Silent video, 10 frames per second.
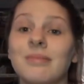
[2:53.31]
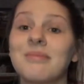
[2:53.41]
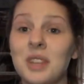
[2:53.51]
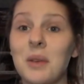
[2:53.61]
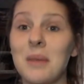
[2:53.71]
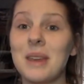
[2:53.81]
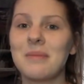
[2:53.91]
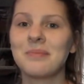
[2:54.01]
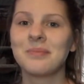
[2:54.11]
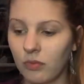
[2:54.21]
see what I mean?
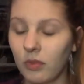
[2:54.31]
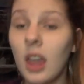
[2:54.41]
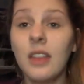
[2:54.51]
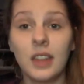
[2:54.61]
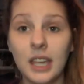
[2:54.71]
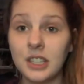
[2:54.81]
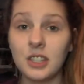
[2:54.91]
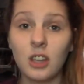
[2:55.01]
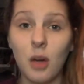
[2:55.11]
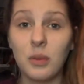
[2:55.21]
The kit
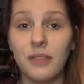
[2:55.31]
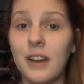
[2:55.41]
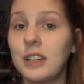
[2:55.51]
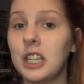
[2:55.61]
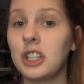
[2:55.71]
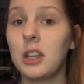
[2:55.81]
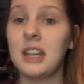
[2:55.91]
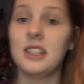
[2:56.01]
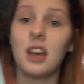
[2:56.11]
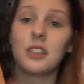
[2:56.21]
doesn't come with foundation.
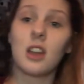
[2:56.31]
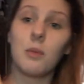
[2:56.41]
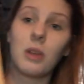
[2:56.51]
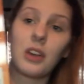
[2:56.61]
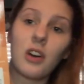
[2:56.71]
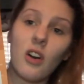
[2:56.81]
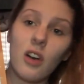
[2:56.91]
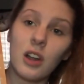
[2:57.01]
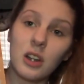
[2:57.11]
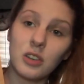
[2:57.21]
It does come with a
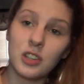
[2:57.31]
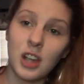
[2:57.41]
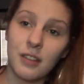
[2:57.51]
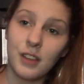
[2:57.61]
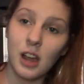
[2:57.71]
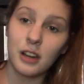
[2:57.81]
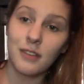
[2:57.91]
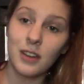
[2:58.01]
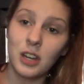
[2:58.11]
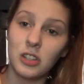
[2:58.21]
card to try to figure out your
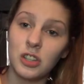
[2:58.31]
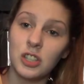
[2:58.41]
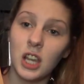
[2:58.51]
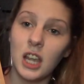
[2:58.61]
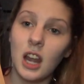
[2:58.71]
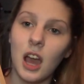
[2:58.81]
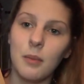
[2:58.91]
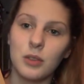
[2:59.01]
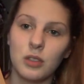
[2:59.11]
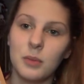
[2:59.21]
foundation shade.
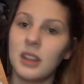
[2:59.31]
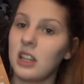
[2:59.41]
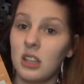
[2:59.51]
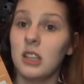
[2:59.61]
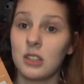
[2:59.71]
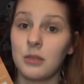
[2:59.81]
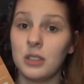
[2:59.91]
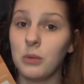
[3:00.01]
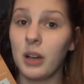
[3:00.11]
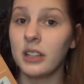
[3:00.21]
I'm assuming that is the
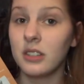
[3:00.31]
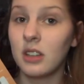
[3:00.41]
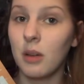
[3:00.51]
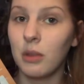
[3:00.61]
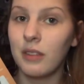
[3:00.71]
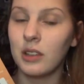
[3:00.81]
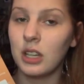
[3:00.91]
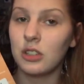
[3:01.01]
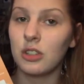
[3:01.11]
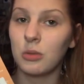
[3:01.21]
reason why it doesn't come with
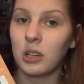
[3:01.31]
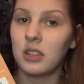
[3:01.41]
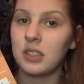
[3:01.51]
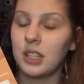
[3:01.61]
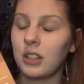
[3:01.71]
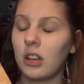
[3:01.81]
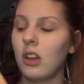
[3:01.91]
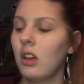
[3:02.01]
foundation or concealer.